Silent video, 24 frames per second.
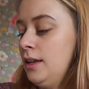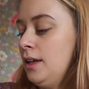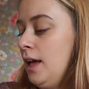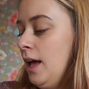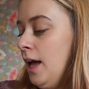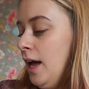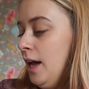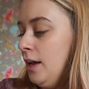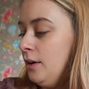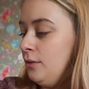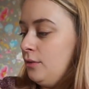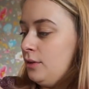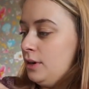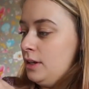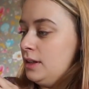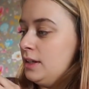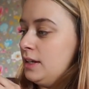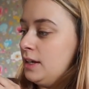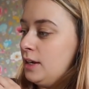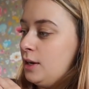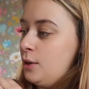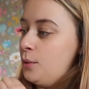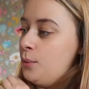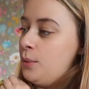and
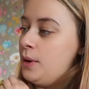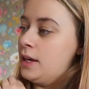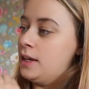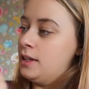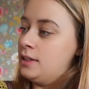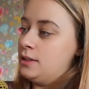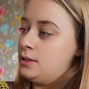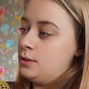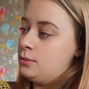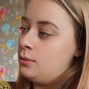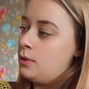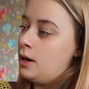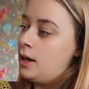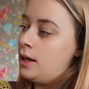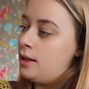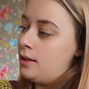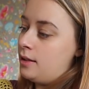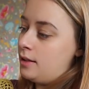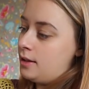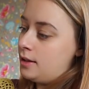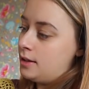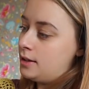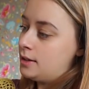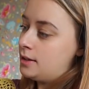really quick as
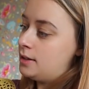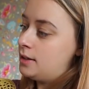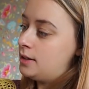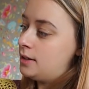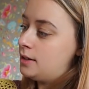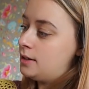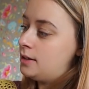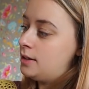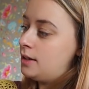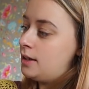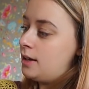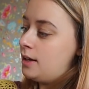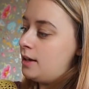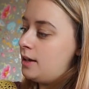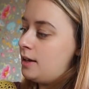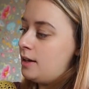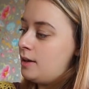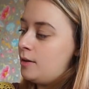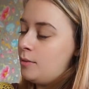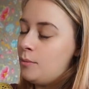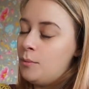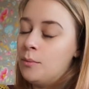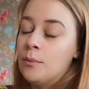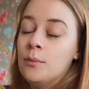well.
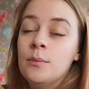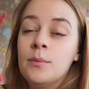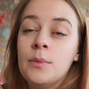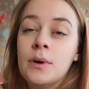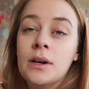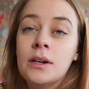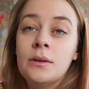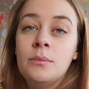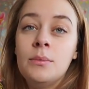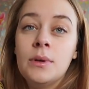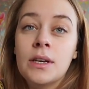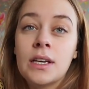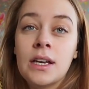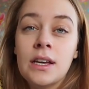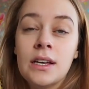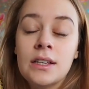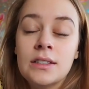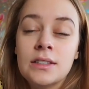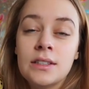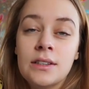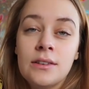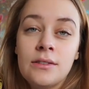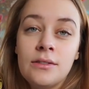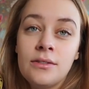But
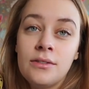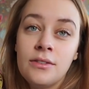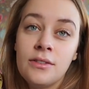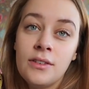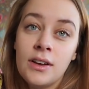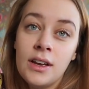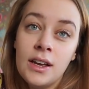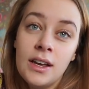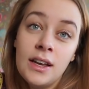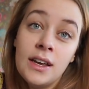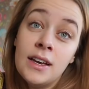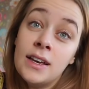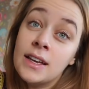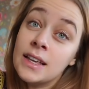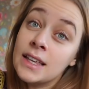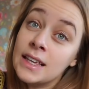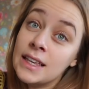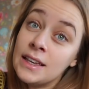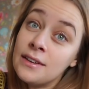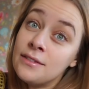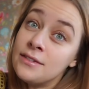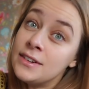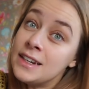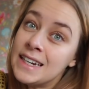because of
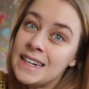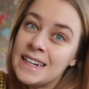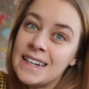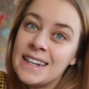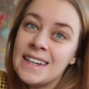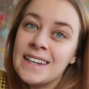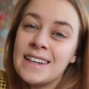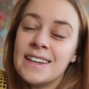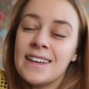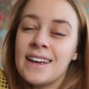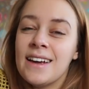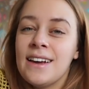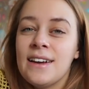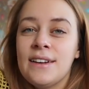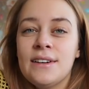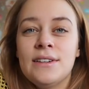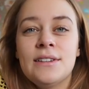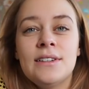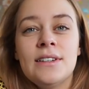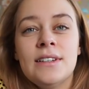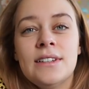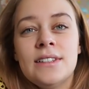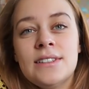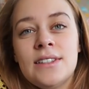gift knitting
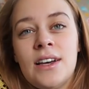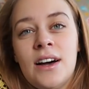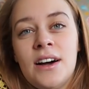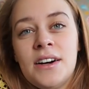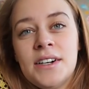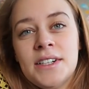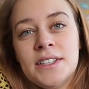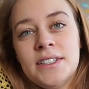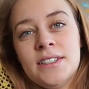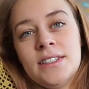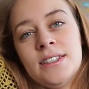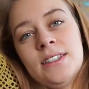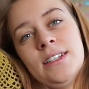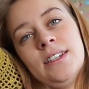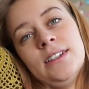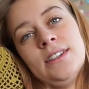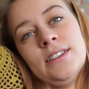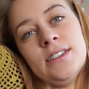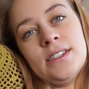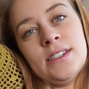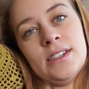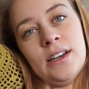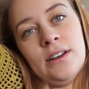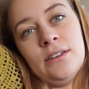and socks and
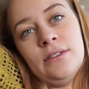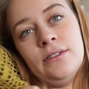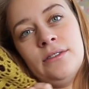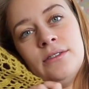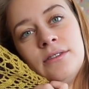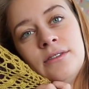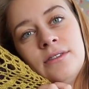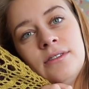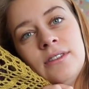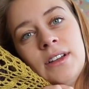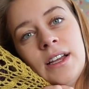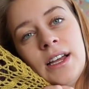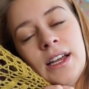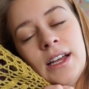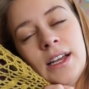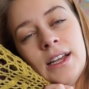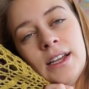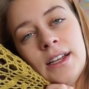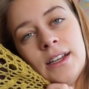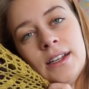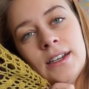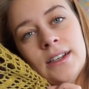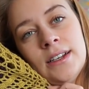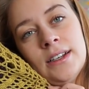stuff,
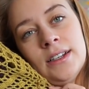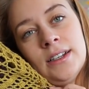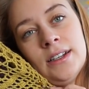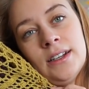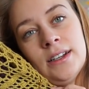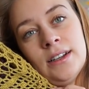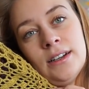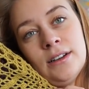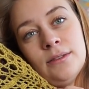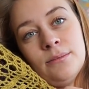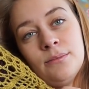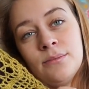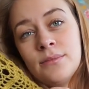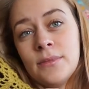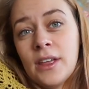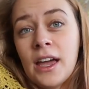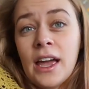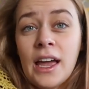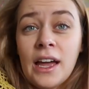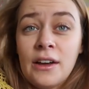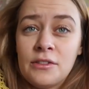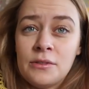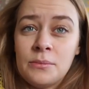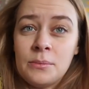and I
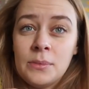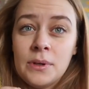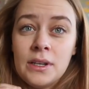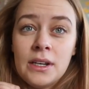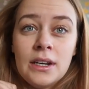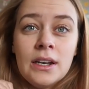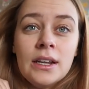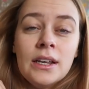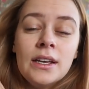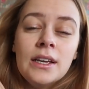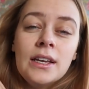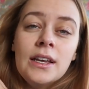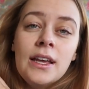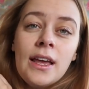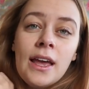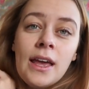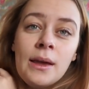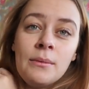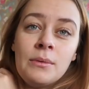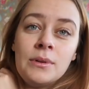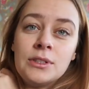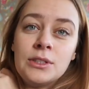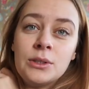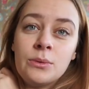haven't been
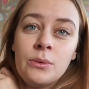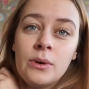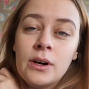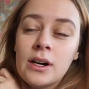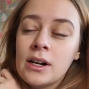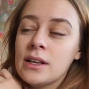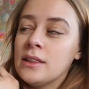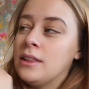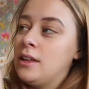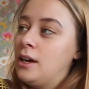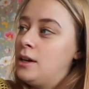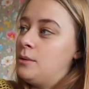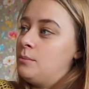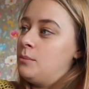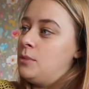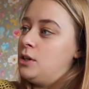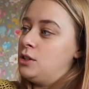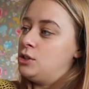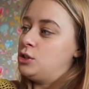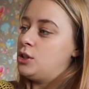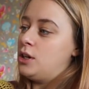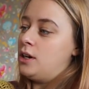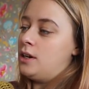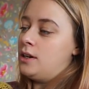able to work that
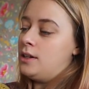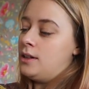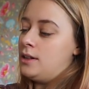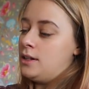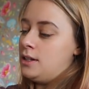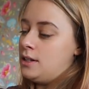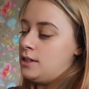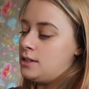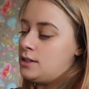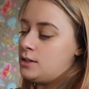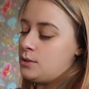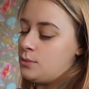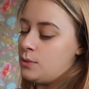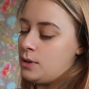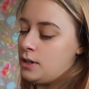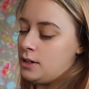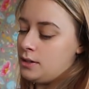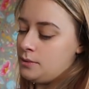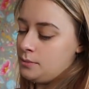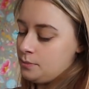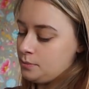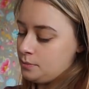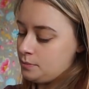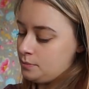much on this one.